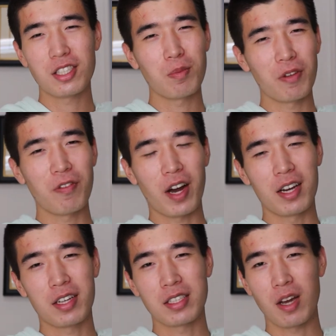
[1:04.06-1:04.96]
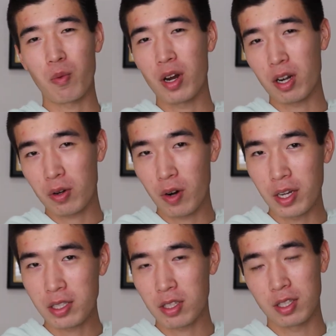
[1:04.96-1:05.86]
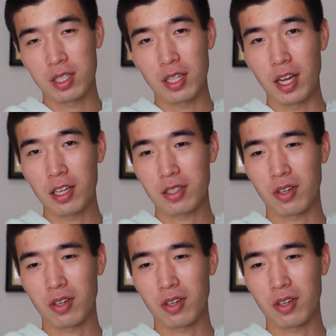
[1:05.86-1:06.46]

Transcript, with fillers: should be fine because I want a crust on the steak.